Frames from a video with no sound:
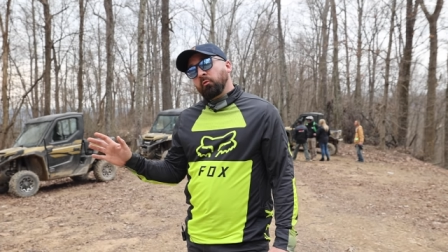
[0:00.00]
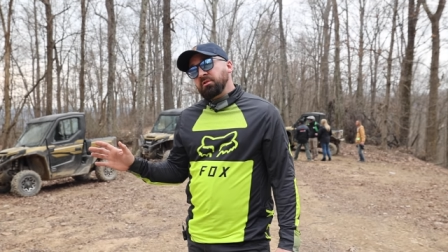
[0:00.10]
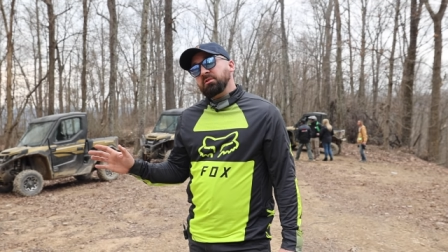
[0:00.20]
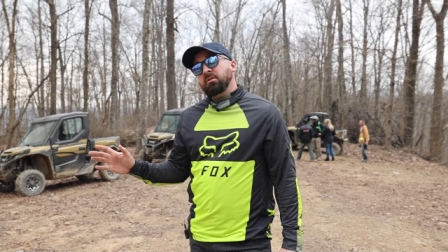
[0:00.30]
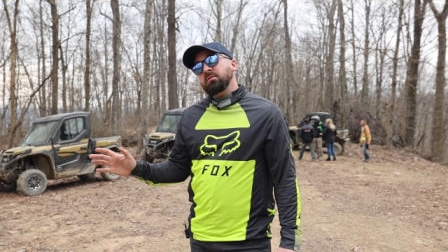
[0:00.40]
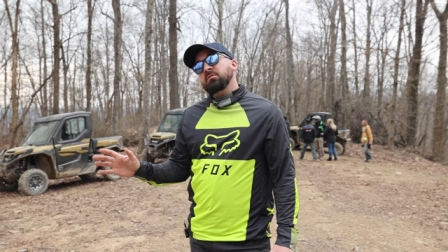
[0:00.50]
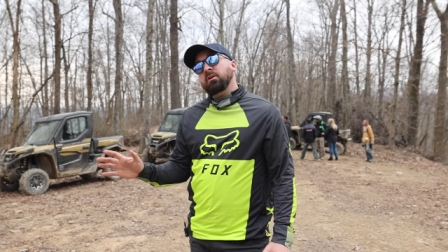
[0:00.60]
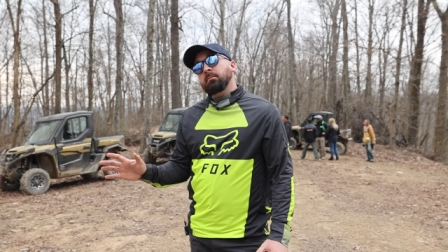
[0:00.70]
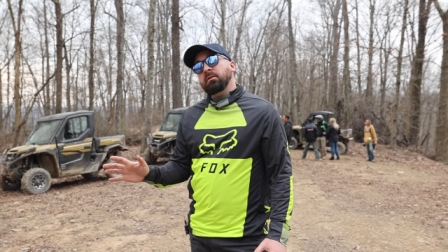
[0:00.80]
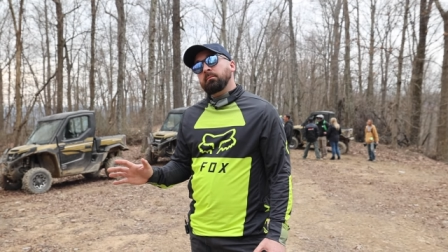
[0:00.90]
four-cylinders
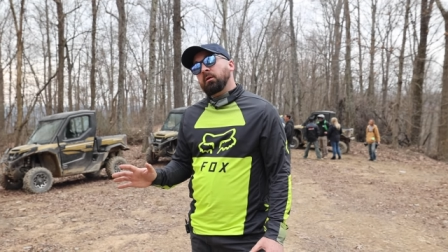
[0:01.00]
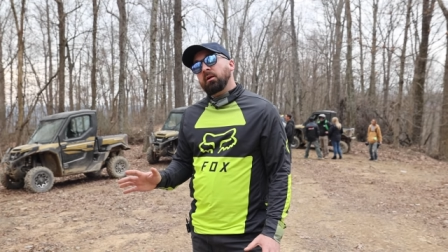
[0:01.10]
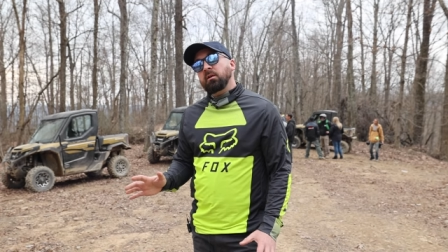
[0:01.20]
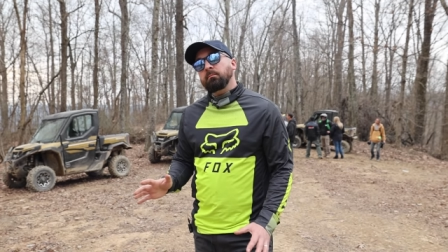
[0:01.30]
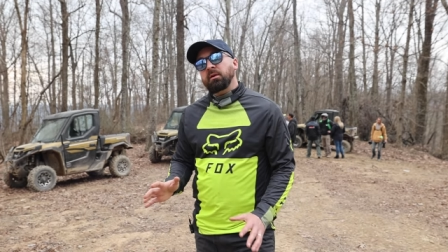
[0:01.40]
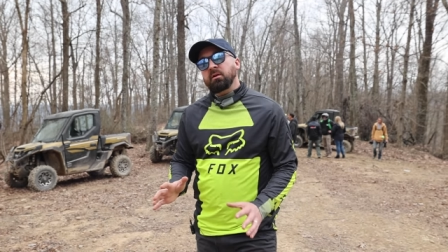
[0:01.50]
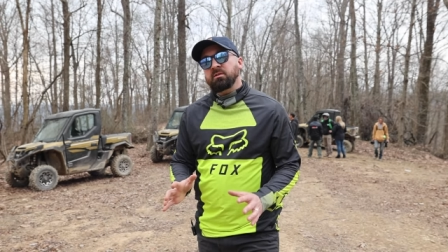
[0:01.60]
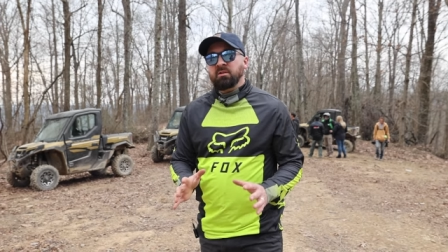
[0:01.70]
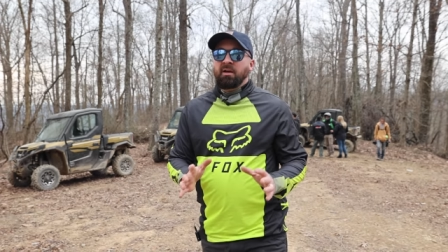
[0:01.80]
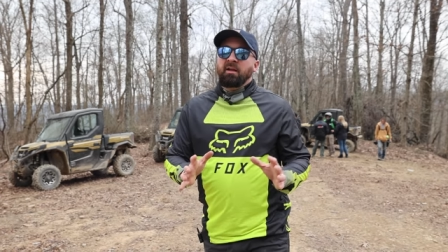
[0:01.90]
come to the market
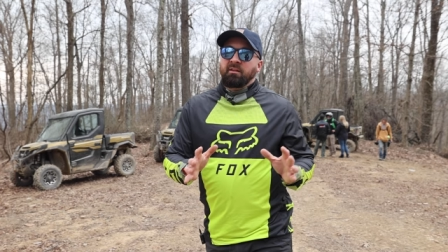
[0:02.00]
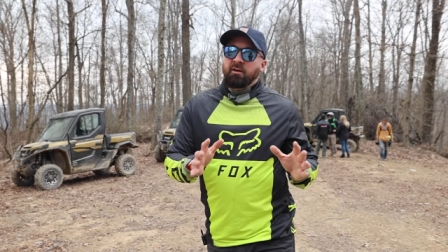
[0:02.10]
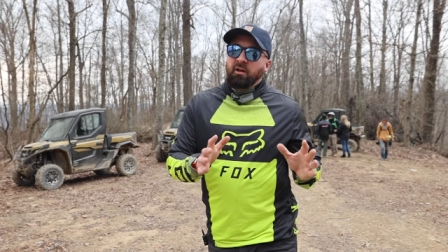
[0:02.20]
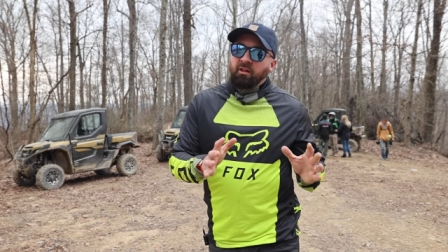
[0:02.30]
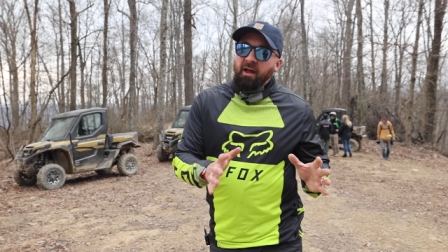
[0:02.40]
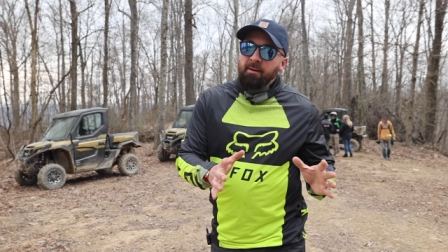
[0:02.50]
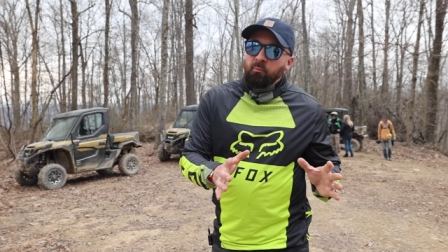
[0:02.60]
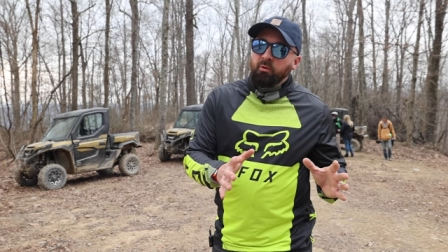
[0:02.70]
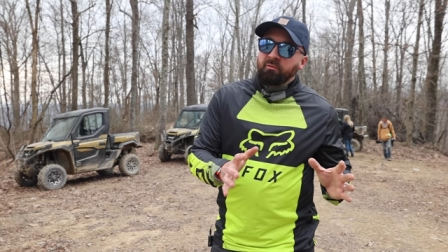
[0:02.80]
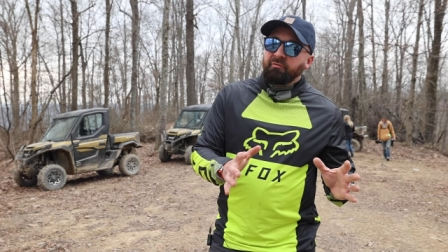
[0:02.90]
because they're a lot
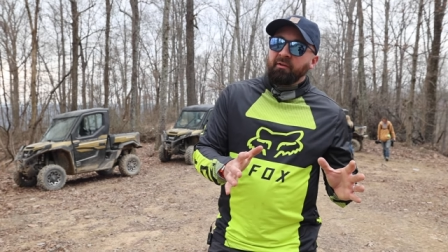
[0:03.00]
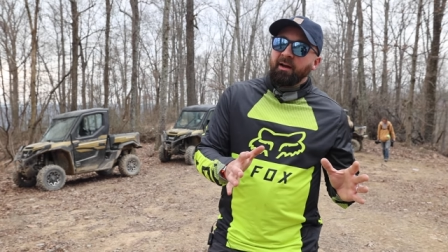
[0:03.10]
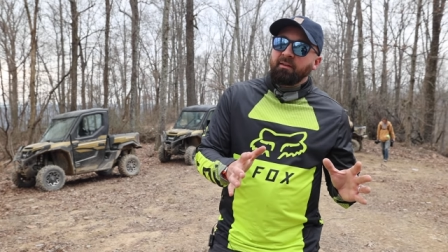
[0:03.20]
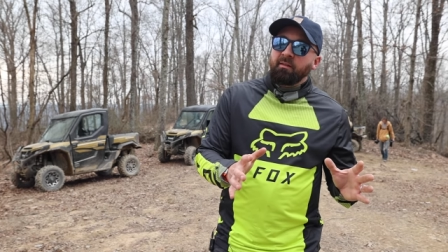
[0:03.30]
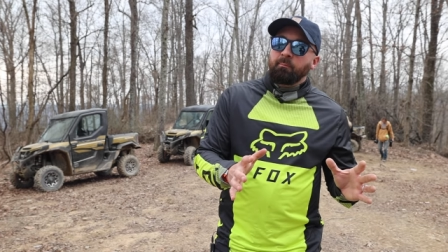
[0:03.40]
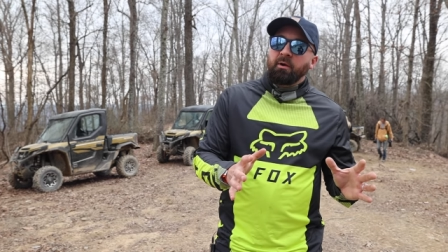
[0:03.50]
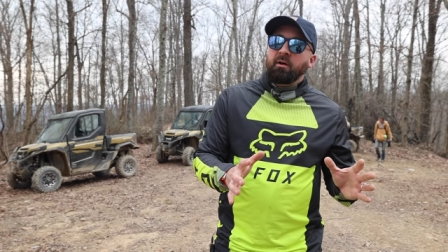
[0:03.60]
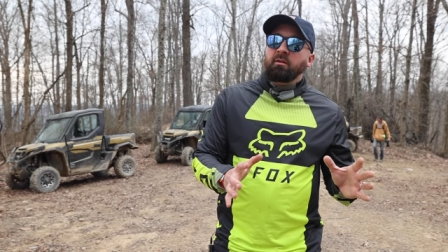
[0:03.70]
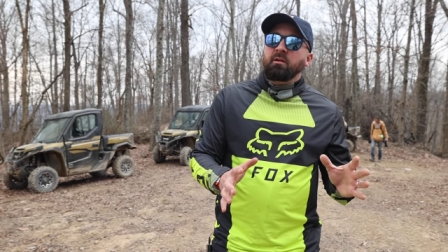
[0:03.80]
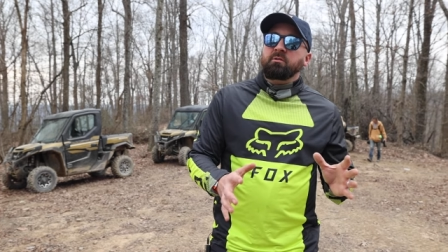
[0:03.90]
more refined than the
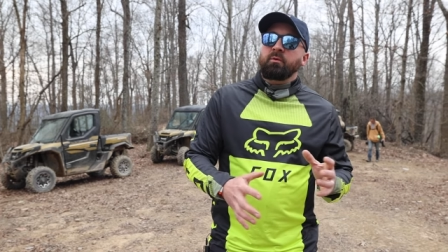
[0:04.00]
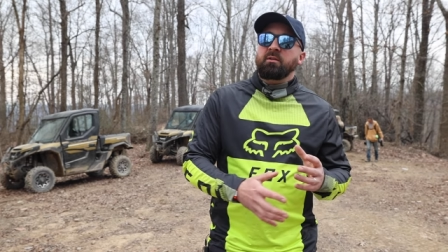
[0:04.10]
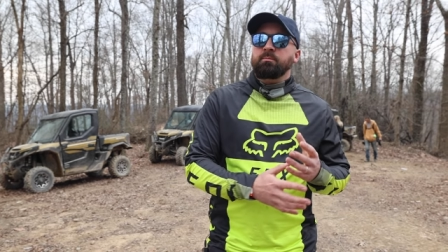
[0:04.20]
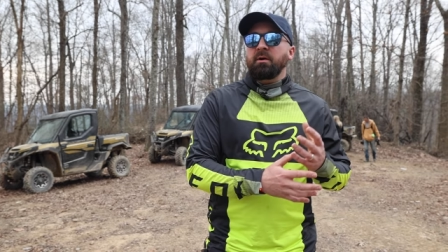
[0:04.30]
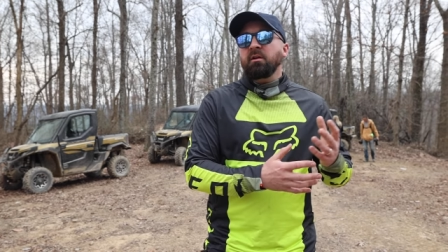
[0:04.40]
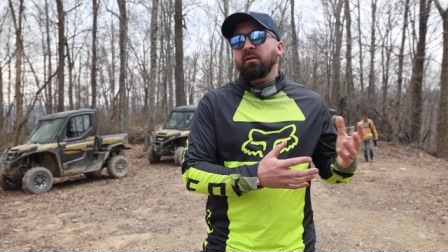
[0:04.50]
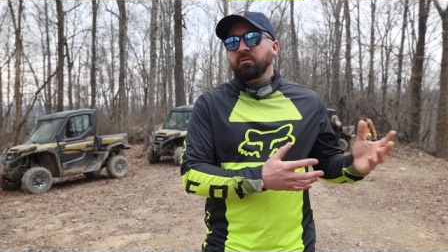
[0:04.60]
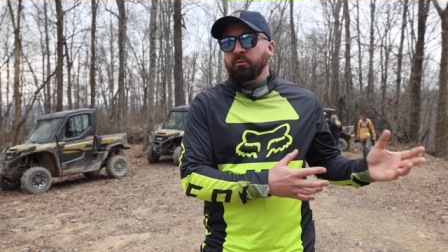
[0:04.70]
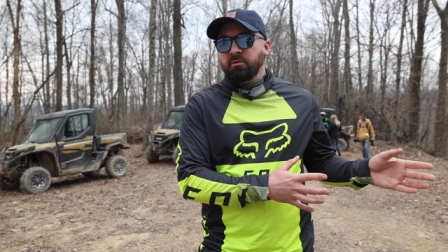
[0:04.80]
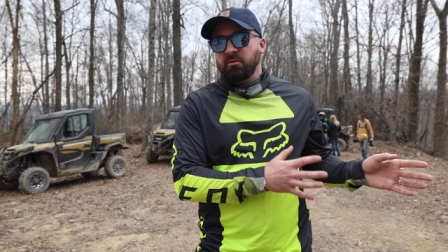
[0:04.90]
parallel twins. Parallel
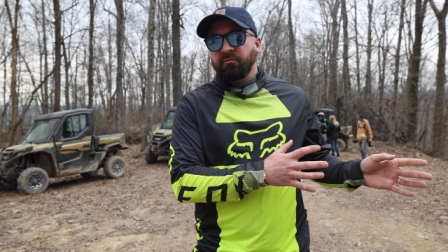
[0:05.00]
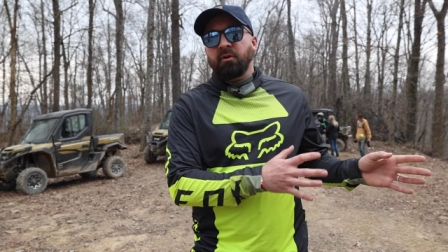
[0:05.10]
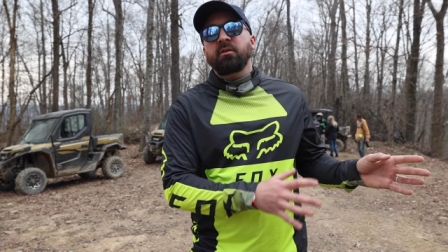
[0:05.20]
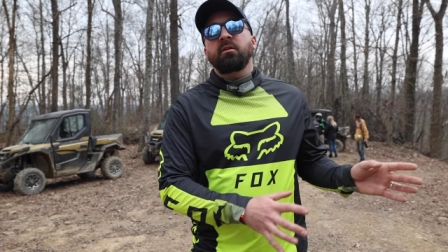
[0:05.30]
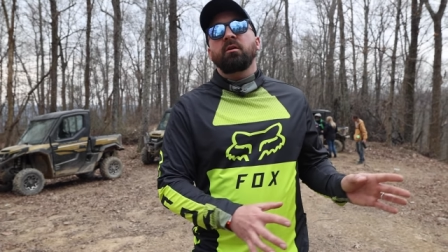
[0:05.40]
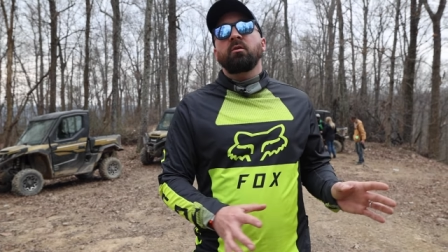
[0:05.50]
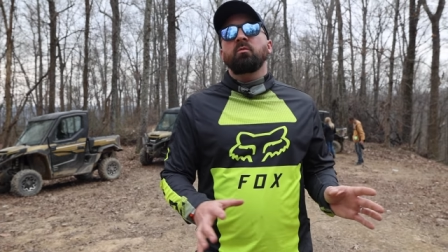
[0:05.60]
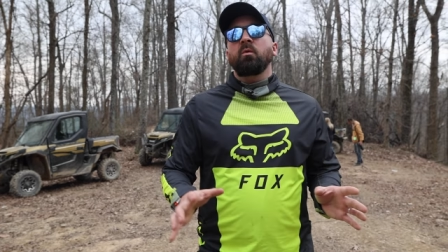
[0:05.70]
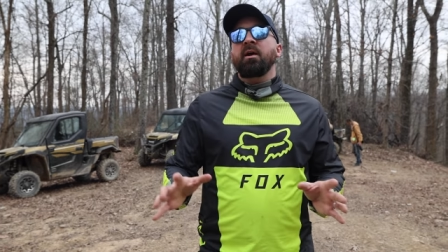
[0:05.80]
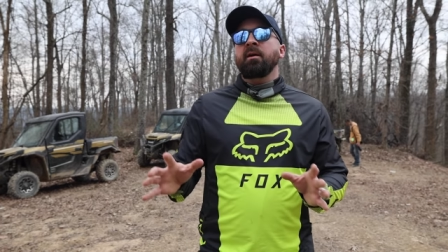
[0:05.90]
twins are fun in their
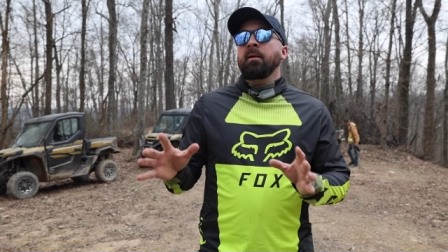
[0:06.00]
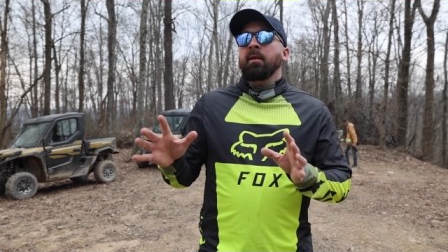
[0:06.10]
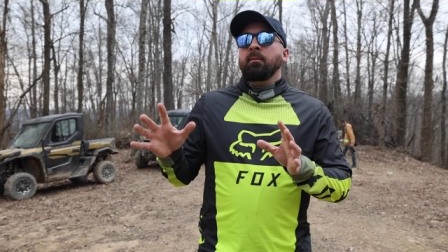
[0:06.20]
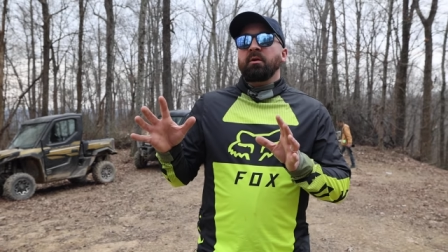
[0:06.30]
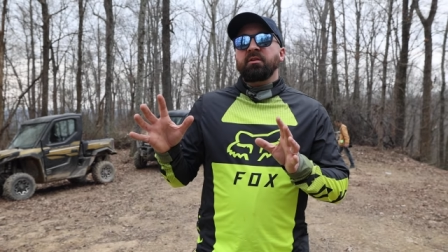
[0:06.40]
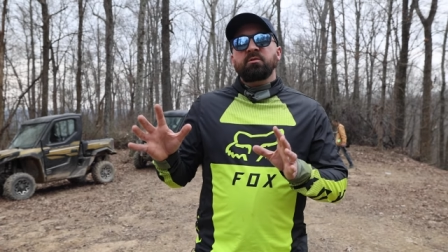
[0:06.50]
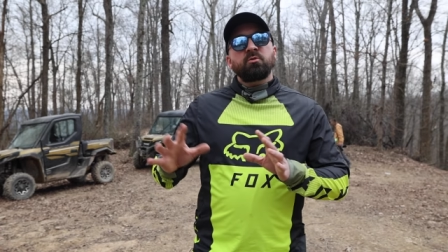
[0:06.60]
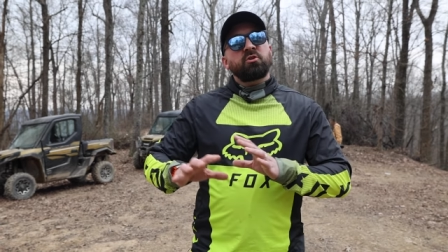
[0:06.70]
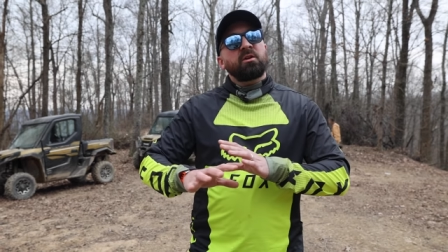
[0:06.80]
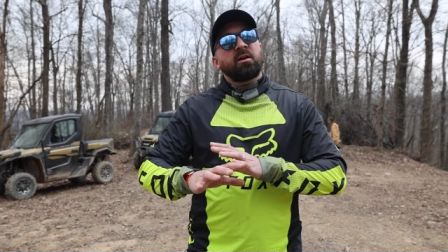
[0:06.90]
own way, but this
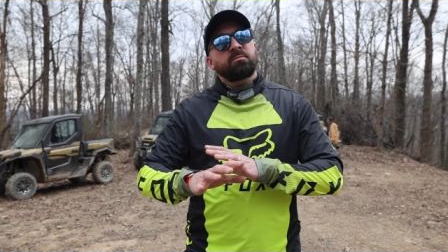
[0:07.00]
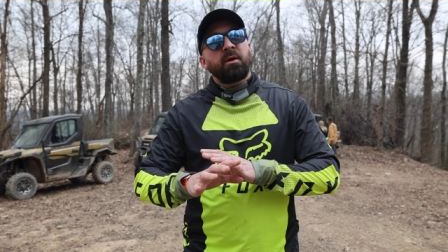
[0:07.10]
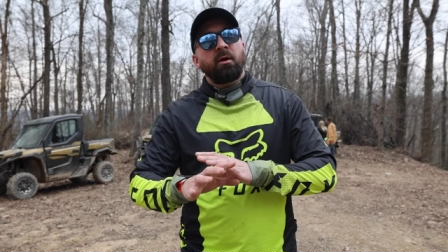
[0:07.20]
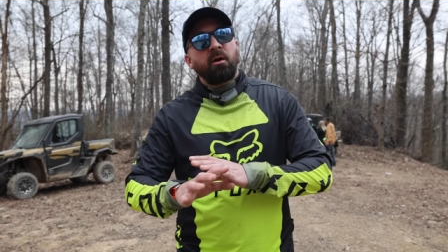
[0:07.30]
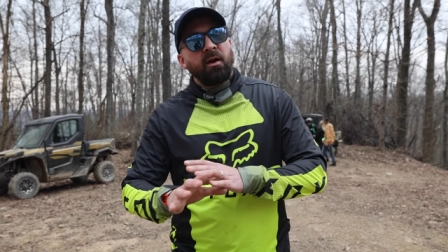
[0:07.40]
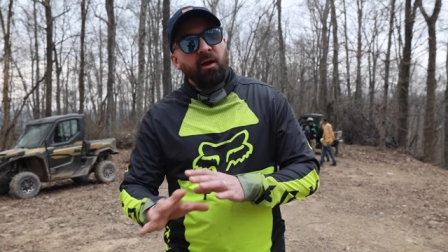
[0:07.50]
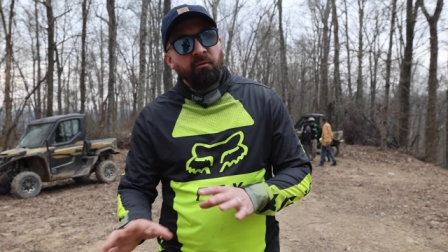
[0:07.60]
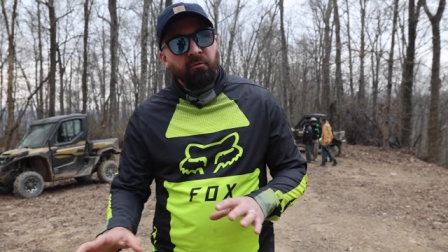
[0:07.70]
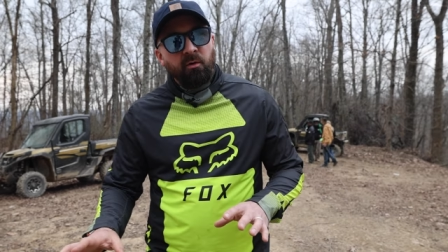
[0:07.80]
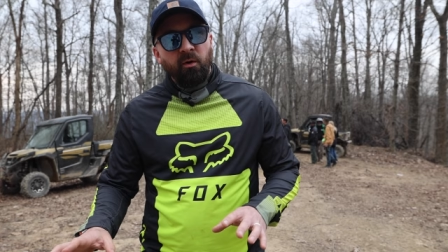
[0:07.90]
machine has power
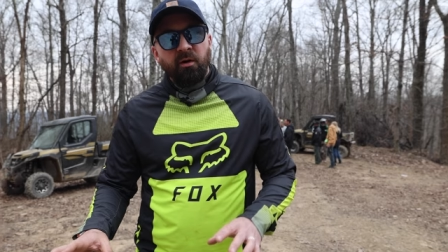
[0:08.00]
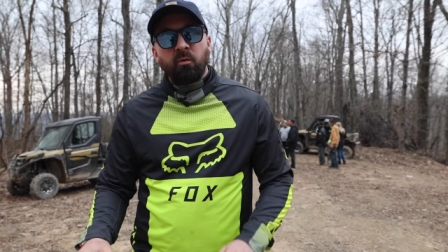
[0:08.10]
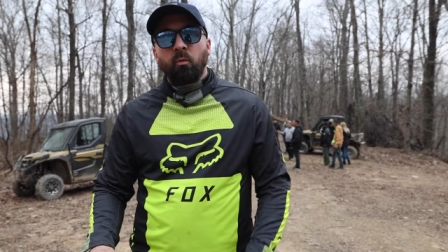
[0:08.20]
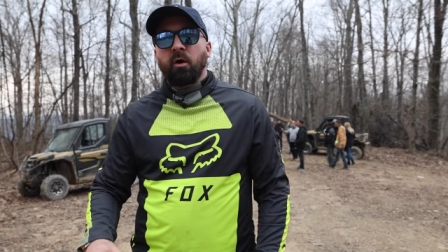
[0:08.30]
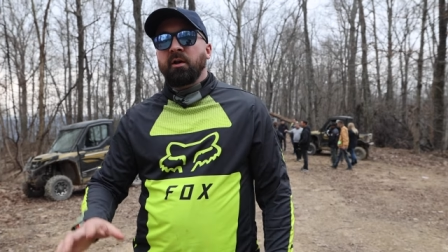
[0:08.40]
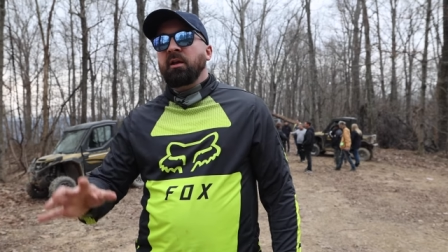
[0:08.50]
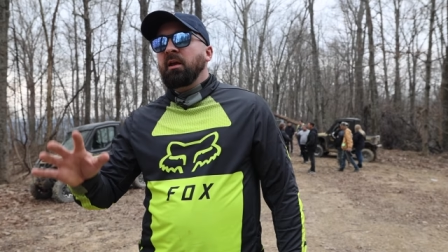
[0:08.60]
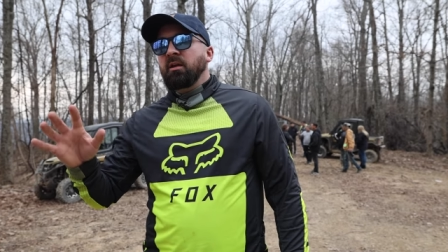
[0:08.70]
everywhere you want it.